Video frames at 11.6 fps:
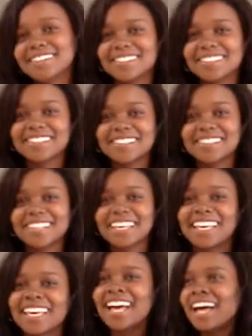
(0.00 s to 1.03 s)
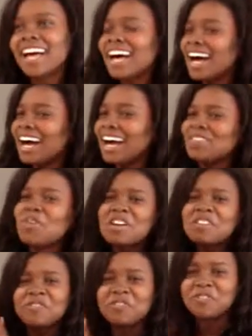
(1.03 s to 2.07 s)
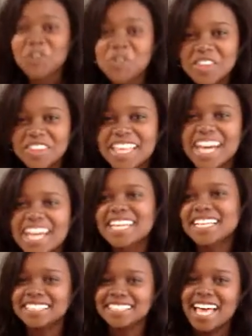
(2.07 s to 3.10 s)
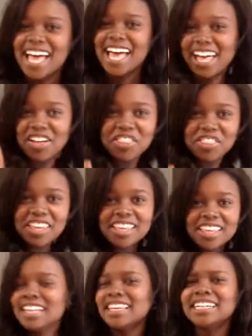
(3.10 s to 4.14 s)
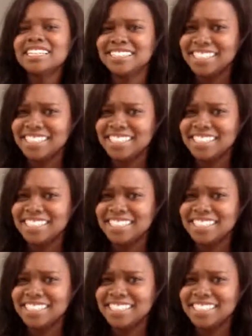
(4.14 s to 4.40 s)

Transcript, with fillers: food do you like? I want food that is healthy, that is